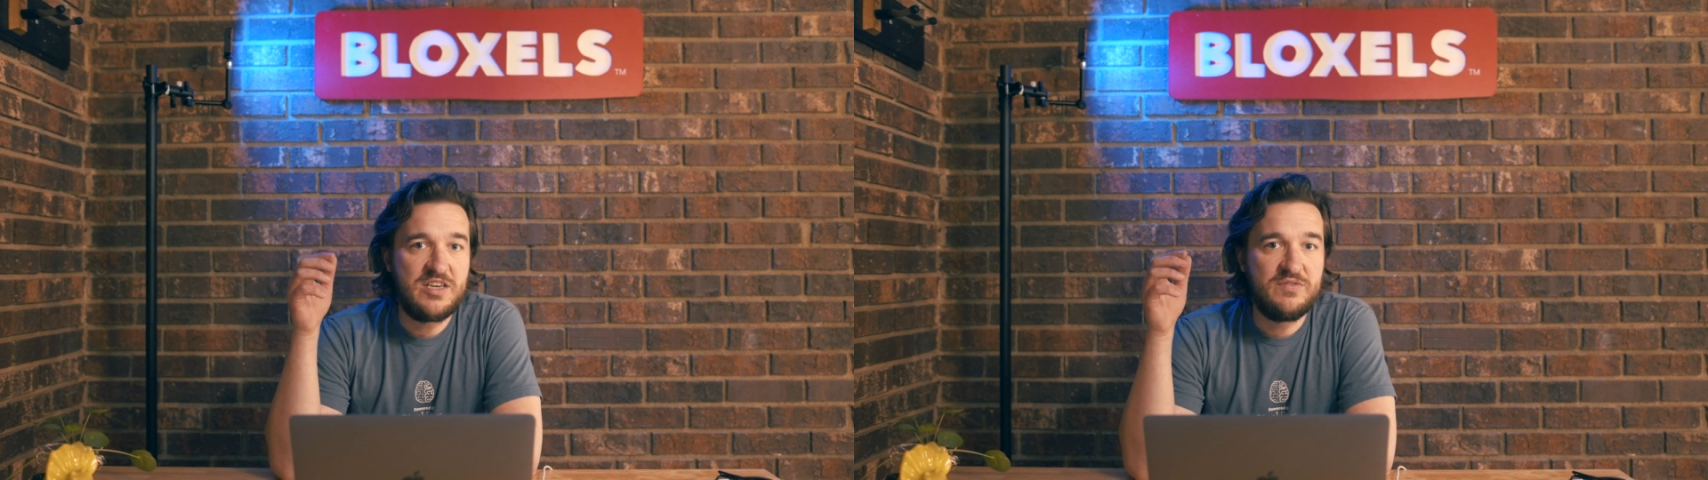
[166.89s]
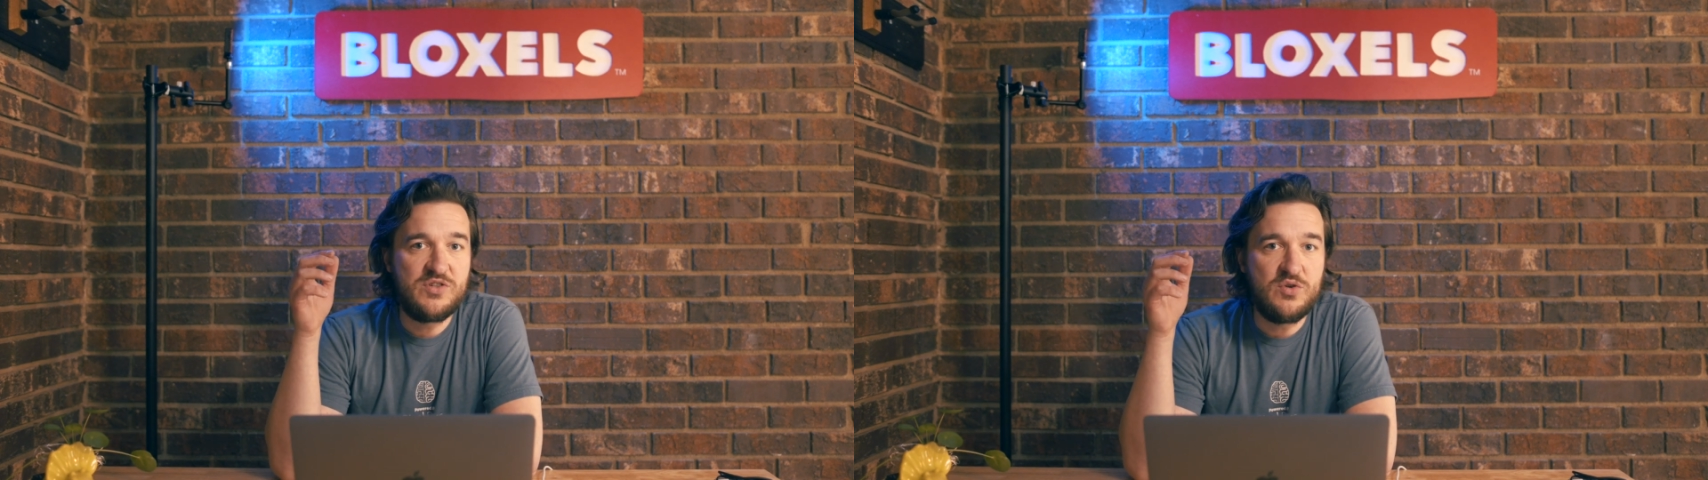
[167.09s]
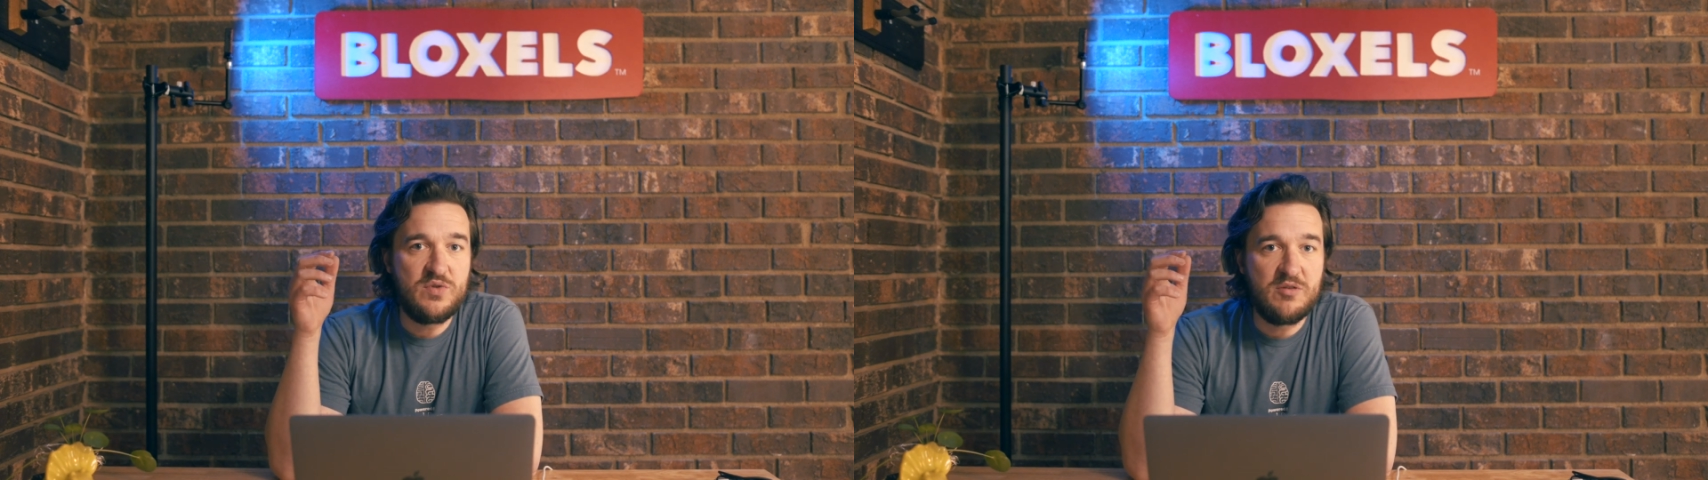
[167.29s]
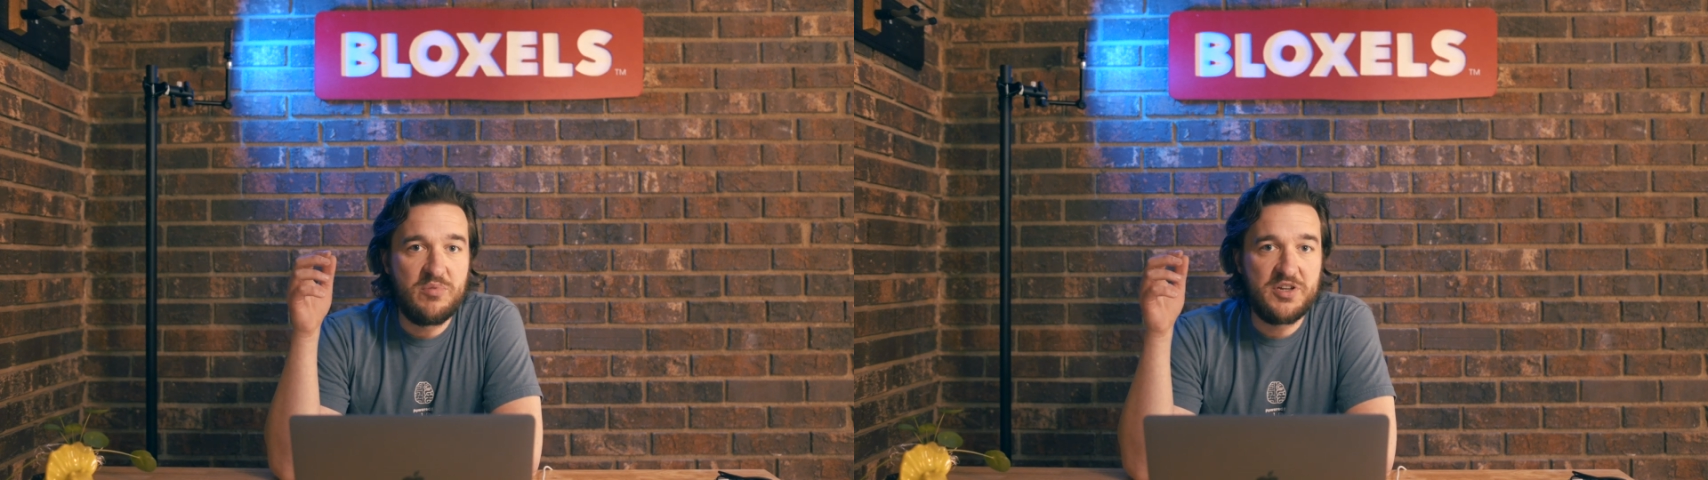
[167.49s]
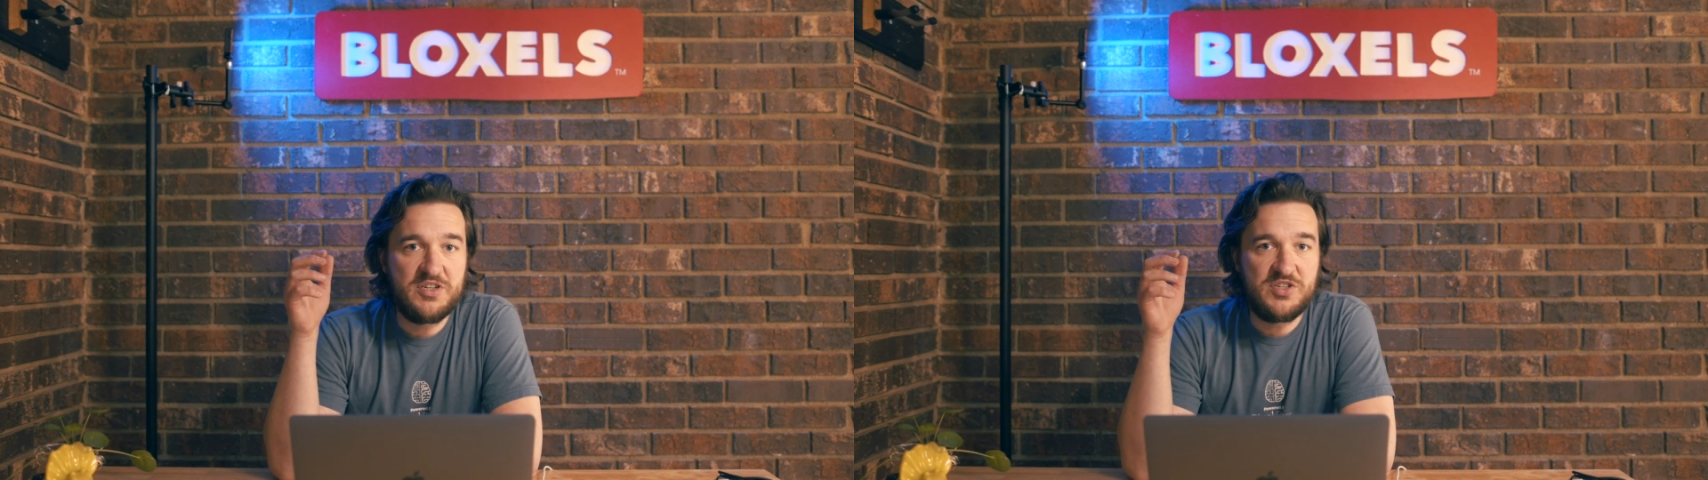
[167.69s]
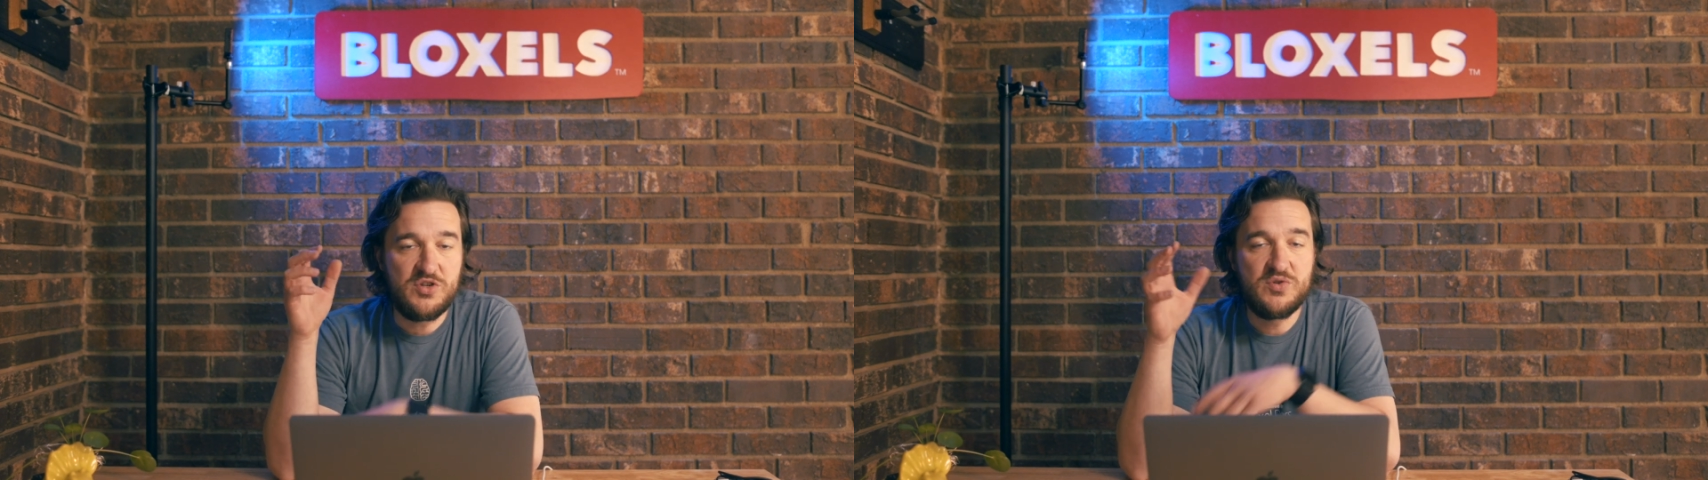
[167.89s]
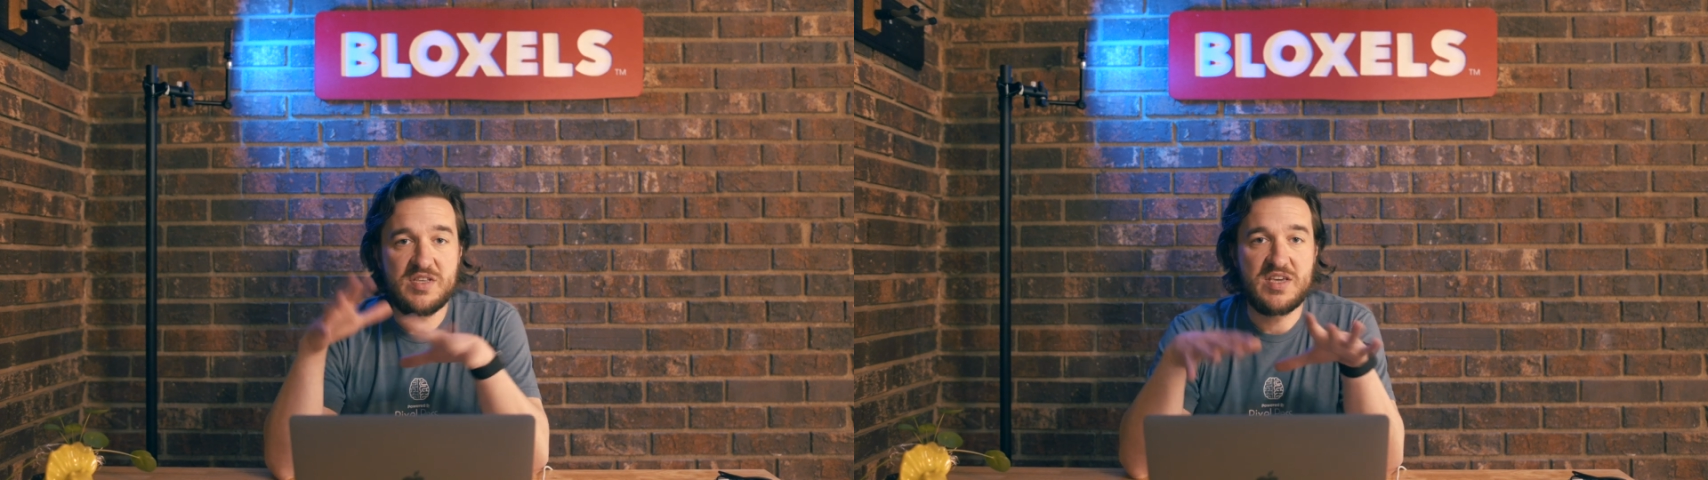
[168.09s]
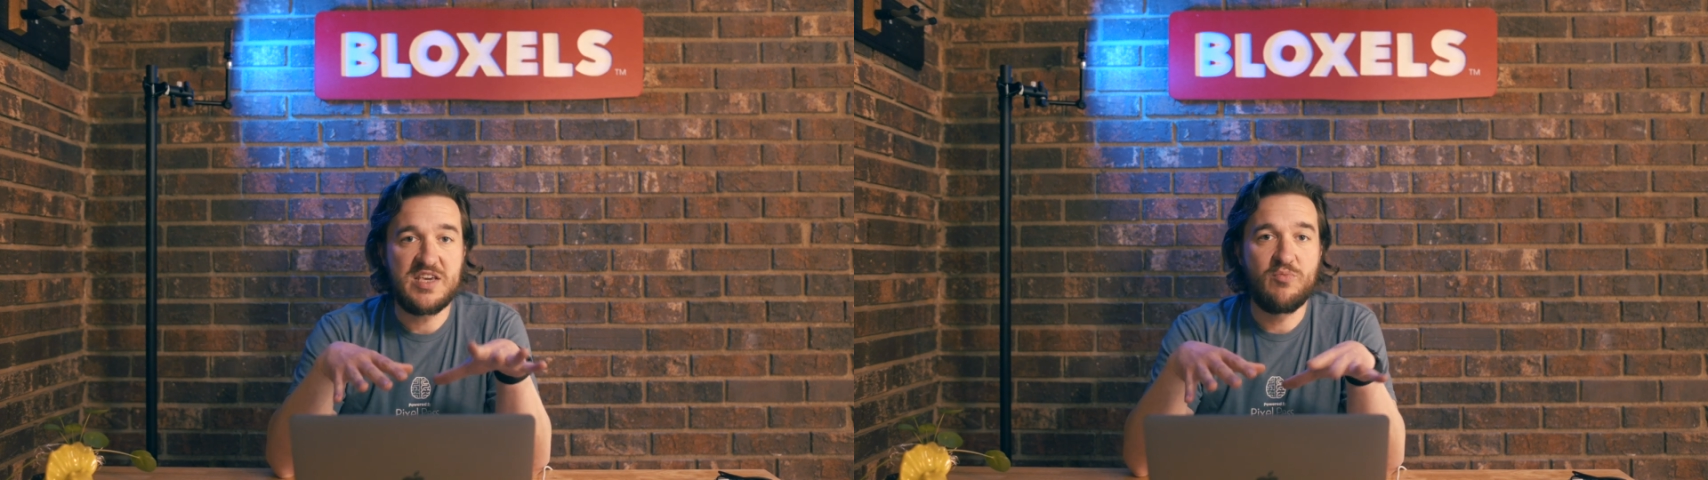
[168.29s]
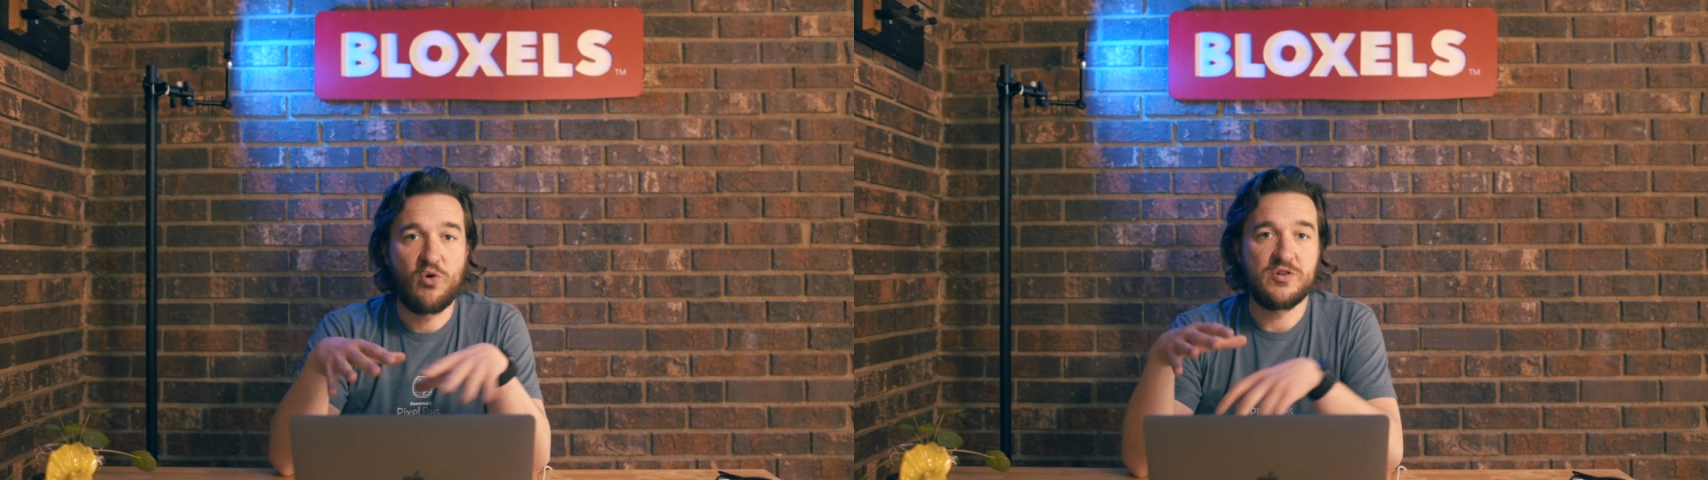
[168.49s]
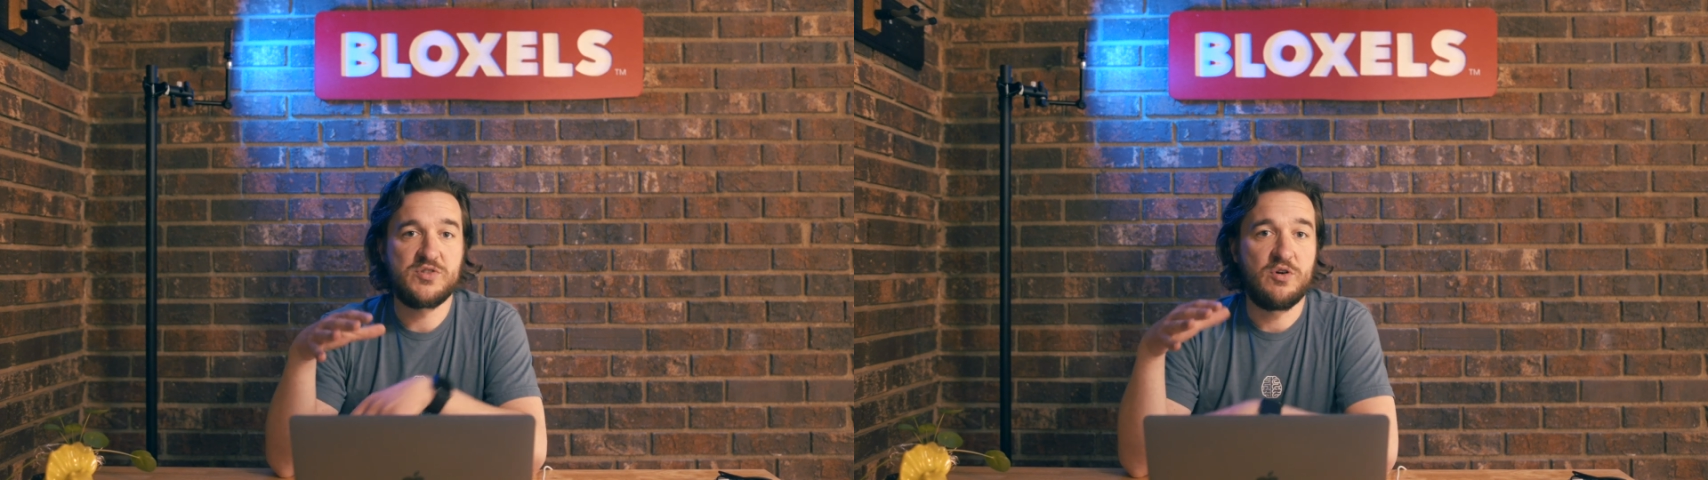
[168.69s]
gives you the ability to use the keyboard.